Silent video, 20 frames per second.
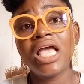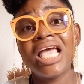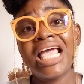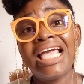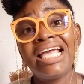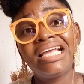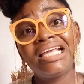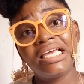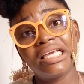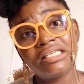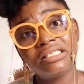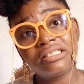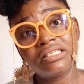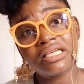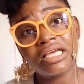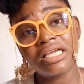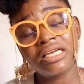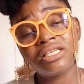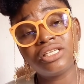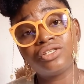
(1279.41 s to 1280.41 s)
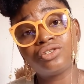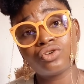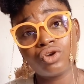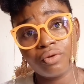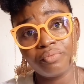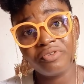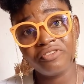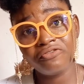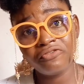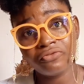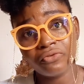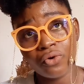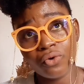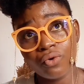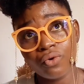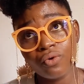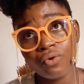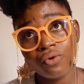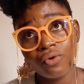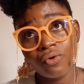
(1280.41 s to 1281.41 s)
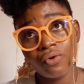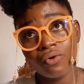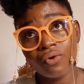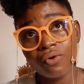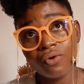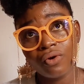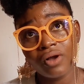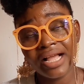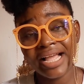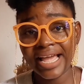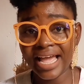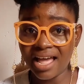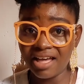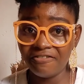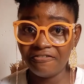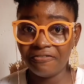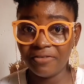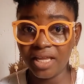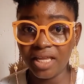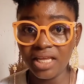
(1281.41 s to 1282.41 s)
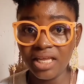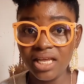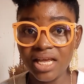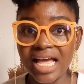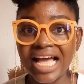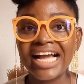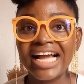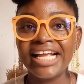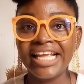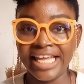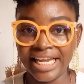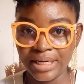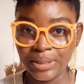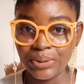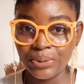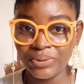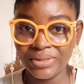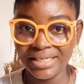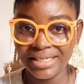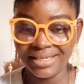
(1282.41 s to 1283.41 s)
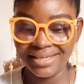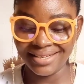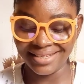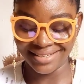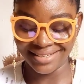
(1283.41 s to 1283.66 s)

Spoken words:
Enke said he's coming for Kathy and Gedoni.